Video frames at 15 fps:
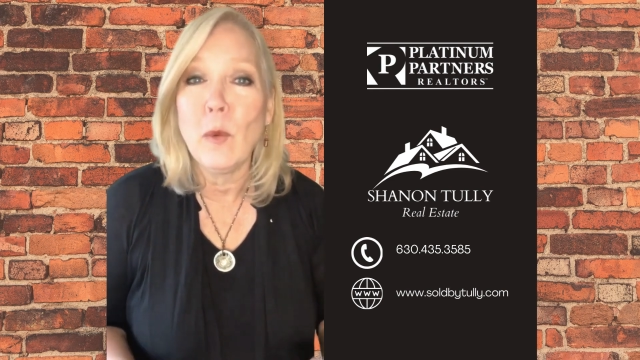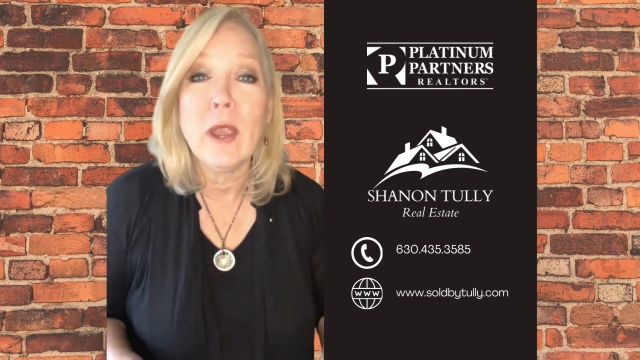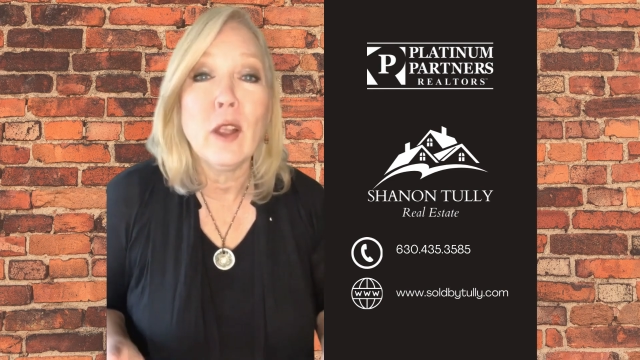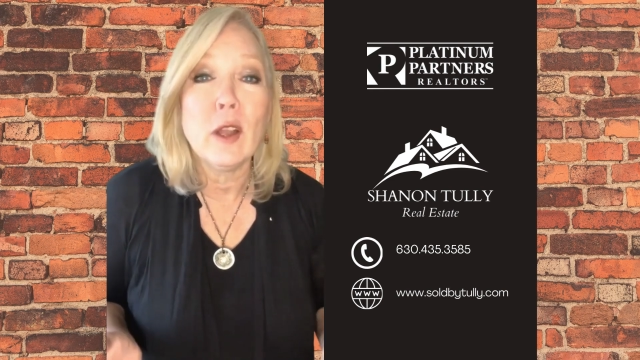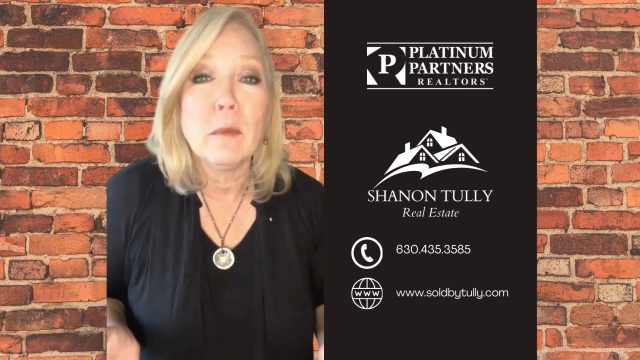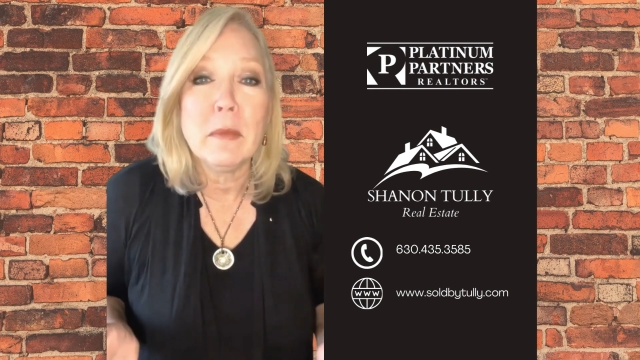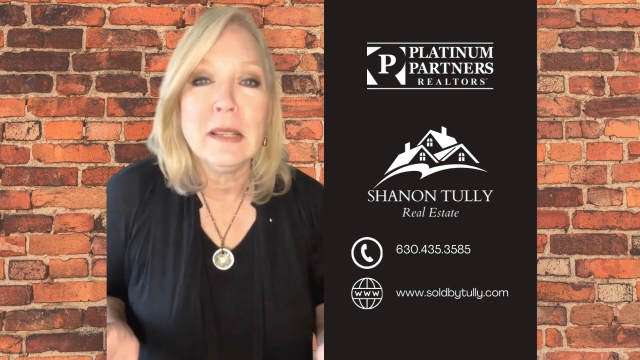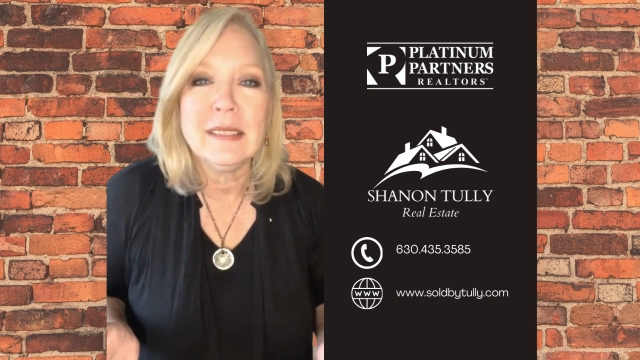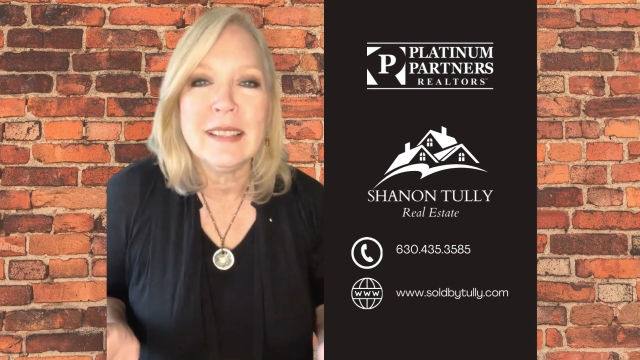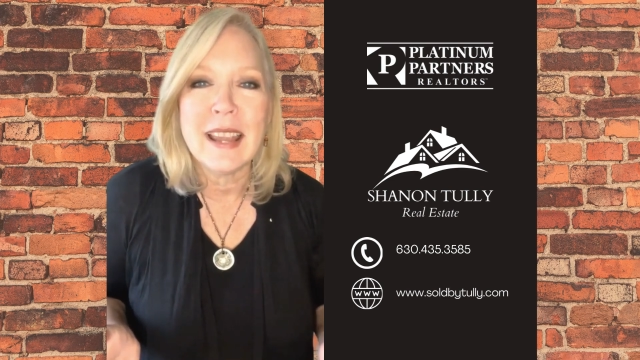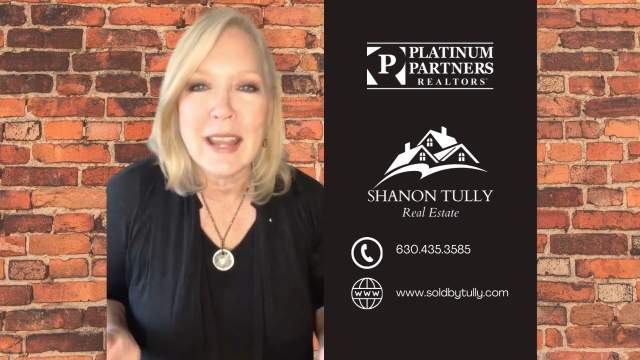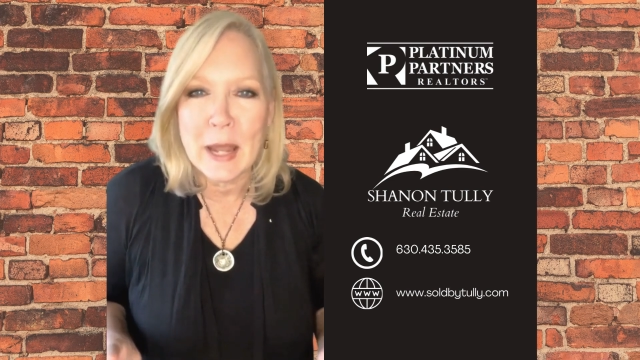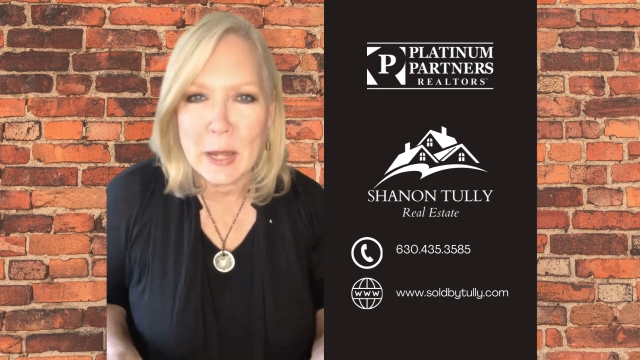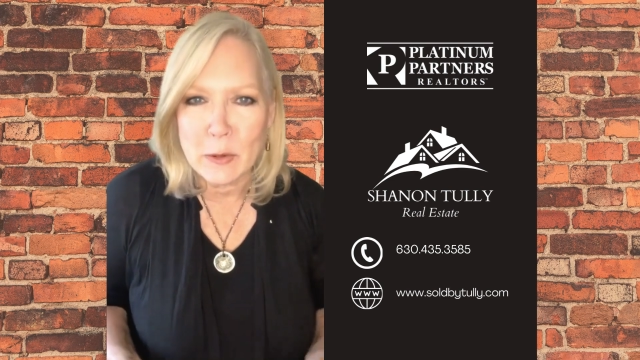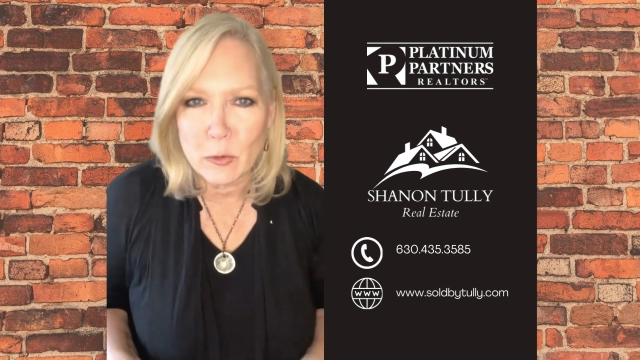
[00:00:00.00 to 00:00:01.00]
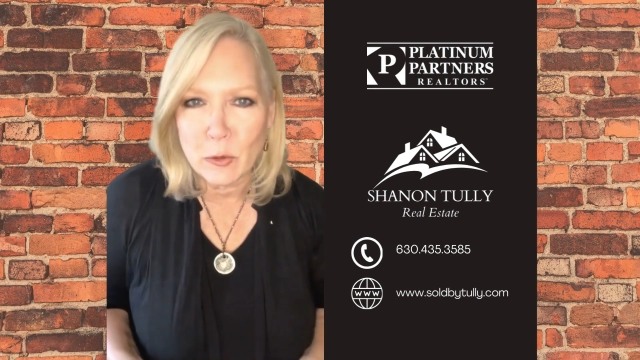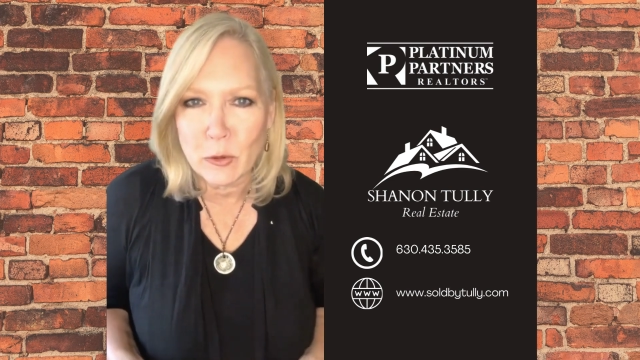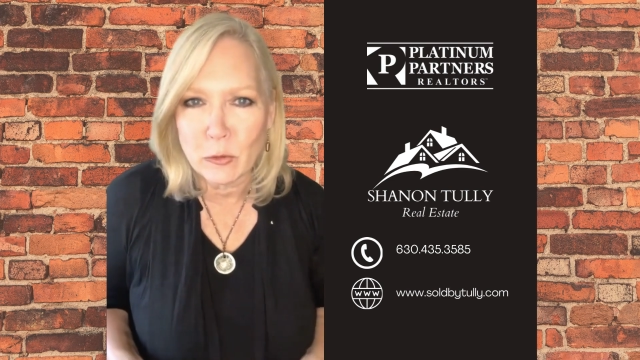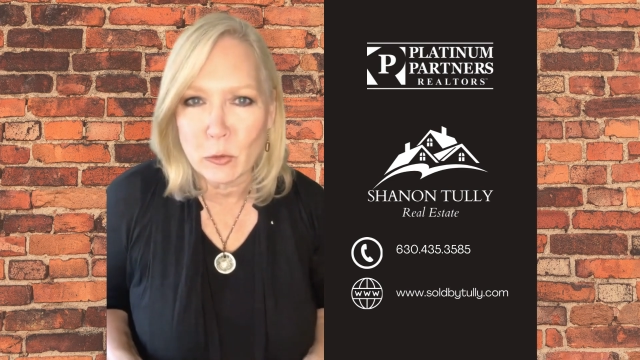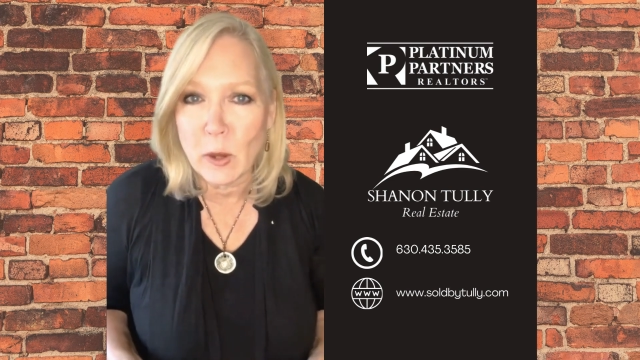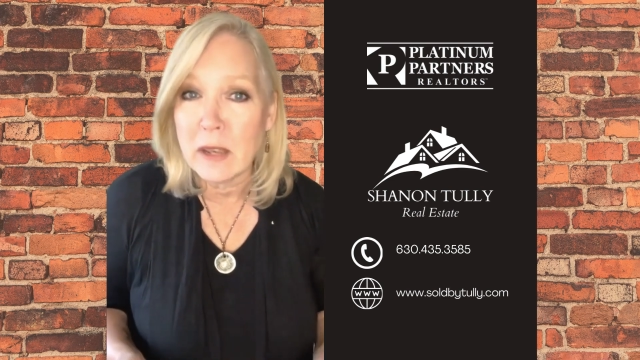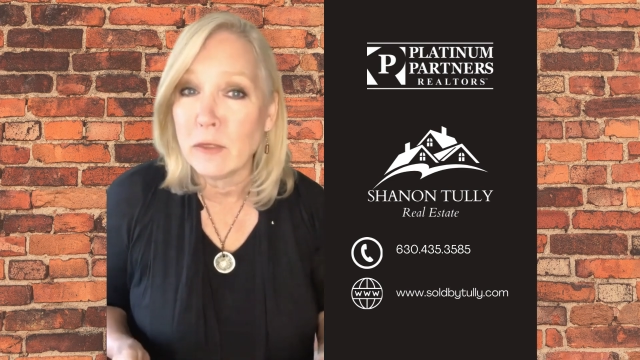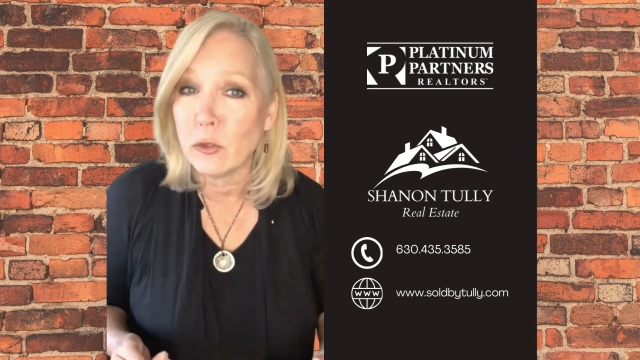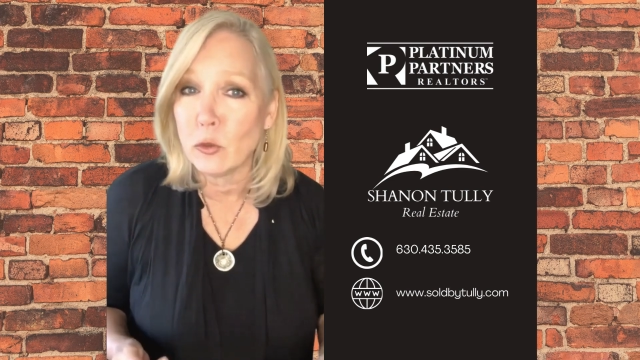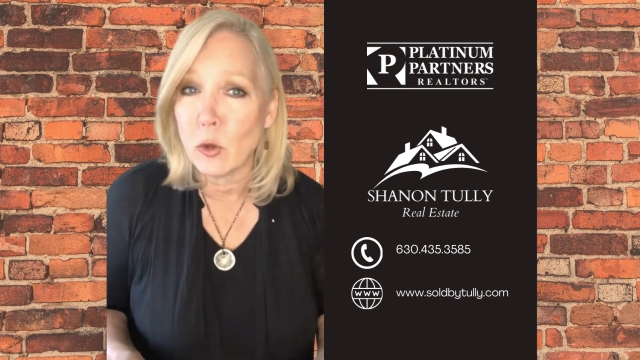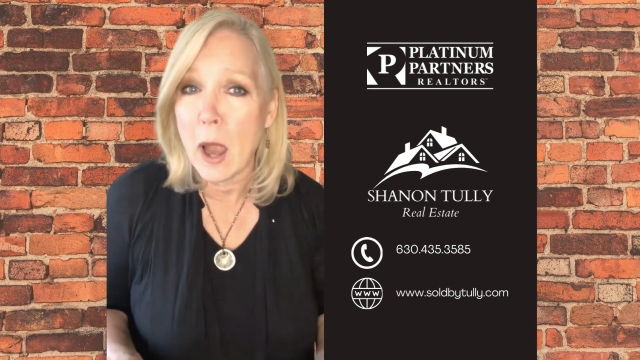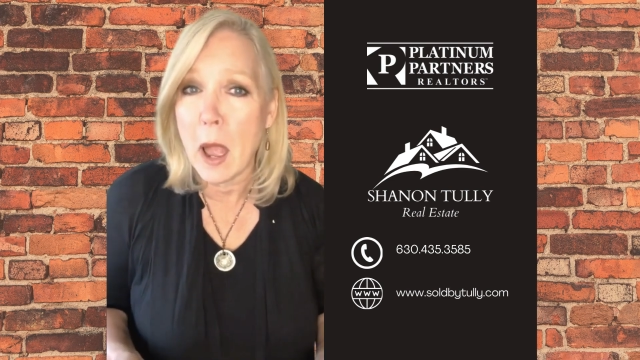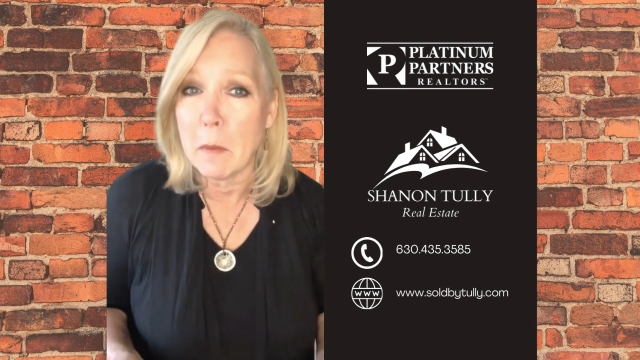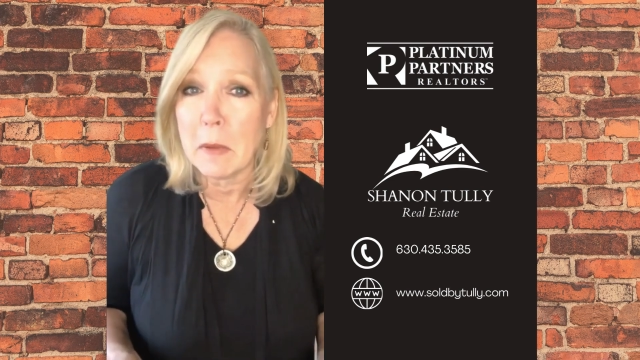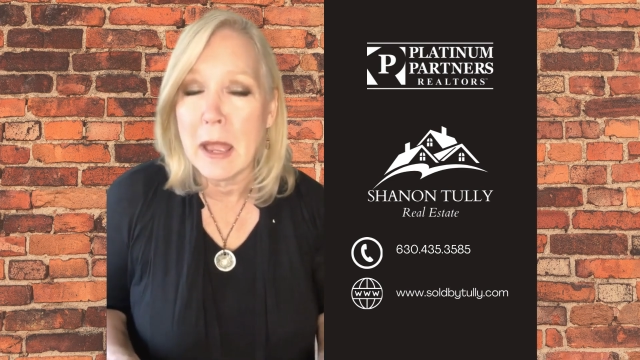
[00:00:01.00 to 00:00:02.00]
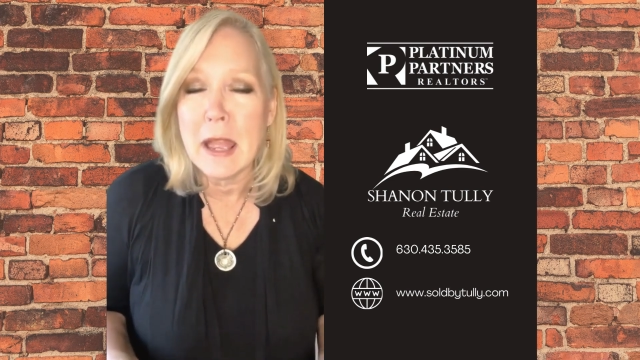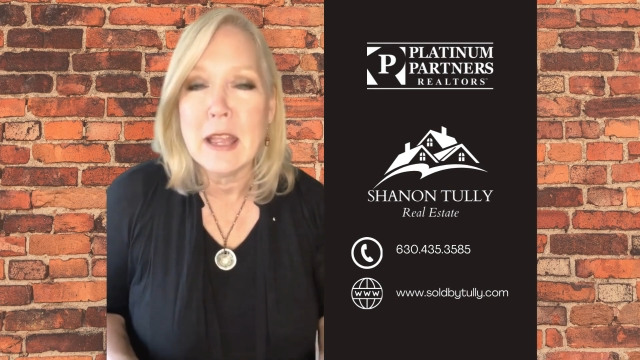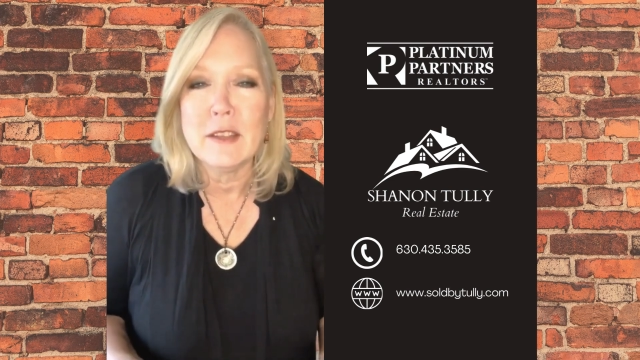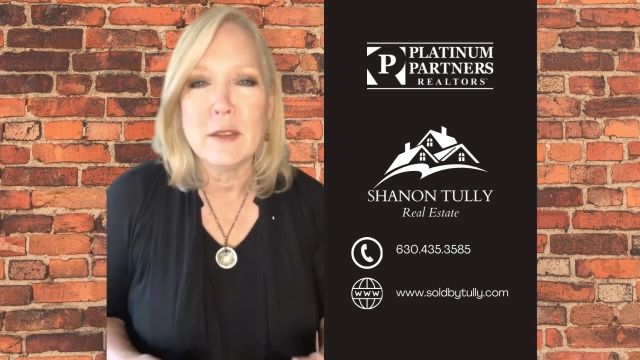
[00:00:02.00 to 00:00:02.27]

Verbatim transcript: we could be seeing interest rates drop